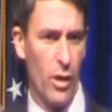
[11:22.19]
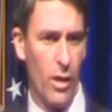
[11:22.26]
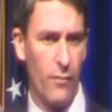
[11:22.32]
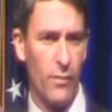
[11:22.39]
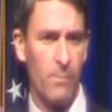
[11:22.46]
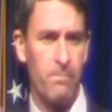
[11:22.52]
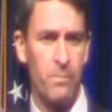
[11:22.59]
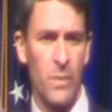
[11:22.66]
off,
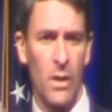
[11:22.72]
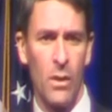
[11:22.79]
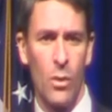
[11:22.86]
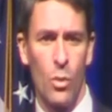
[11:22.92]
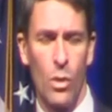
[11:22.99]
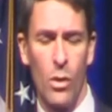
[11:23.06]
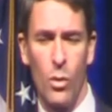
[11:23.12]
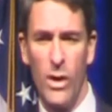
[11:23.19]

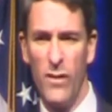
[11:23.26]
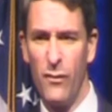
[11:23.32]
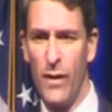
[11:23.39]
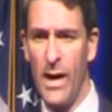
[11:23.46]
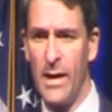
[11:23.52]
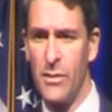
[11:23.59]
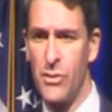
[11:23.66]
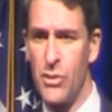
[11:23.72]
where we
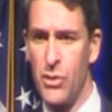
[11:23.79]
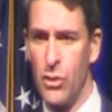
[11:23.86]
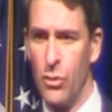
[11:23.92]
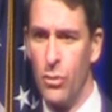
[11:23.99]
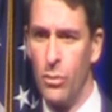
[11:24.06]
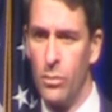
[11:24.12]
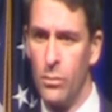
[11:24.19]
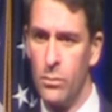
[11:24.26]
filed
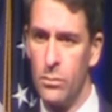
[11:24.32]
suit